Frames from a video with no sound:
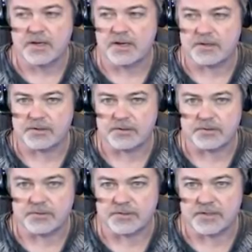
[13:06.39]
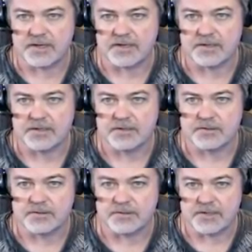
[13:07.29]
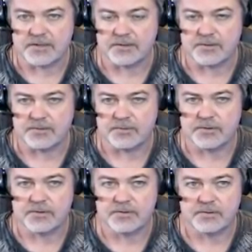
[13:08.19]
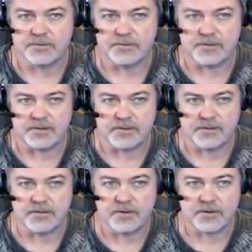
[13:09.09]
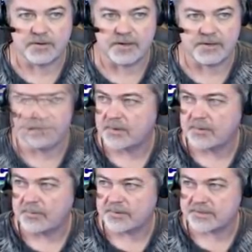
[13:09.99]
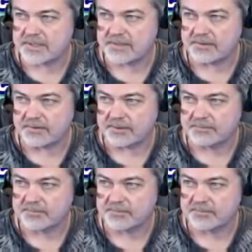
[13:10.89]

and you can use that to download the archive. Once downloaded,